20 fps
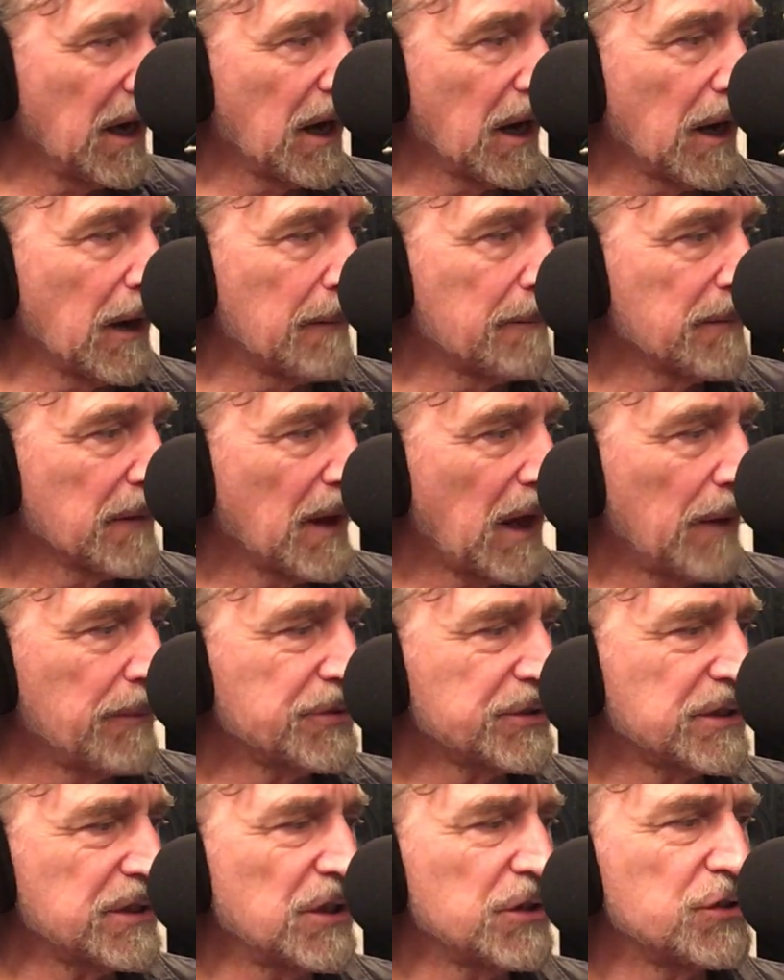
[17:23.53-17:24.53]
I'm
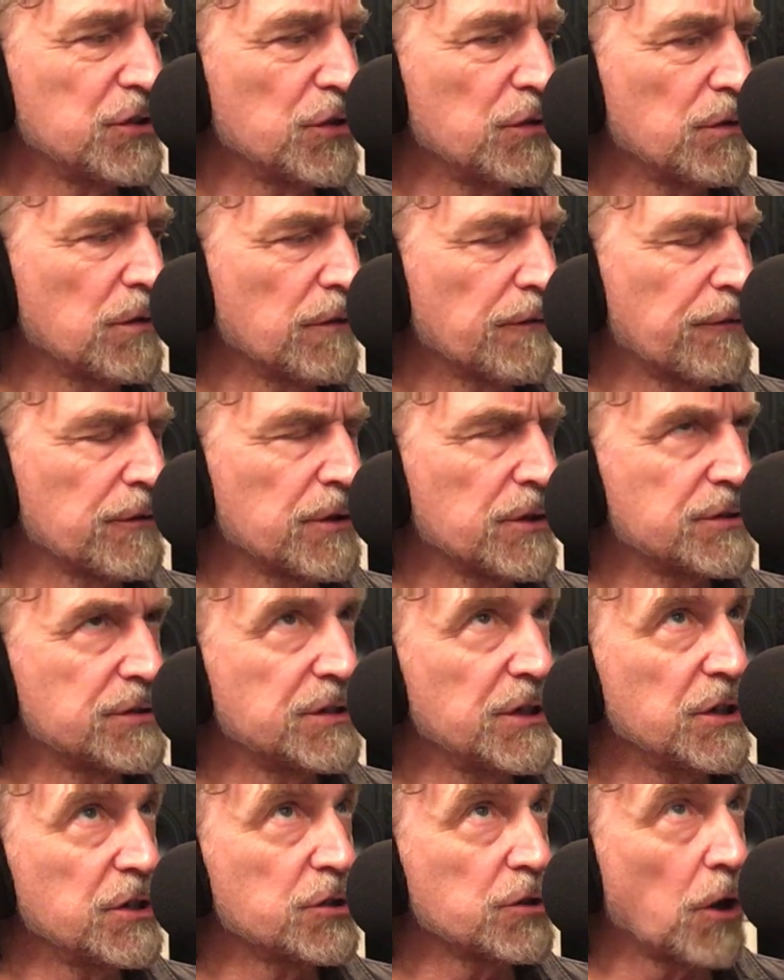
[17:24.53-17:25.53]
just going to do it for the
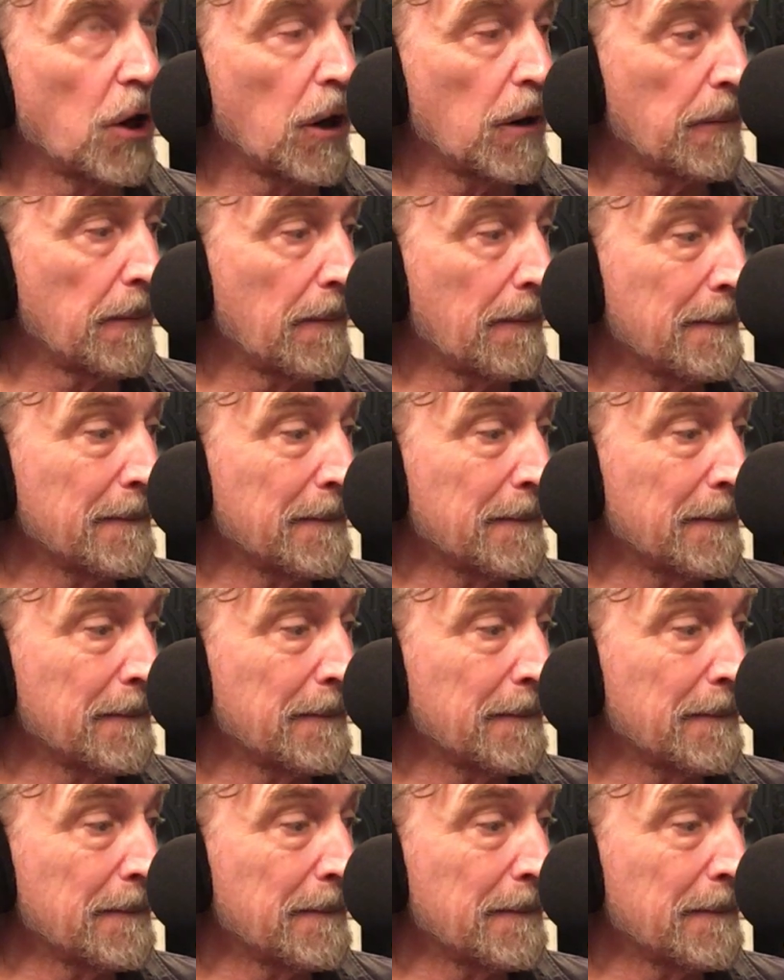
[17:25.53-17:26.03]
C sharp.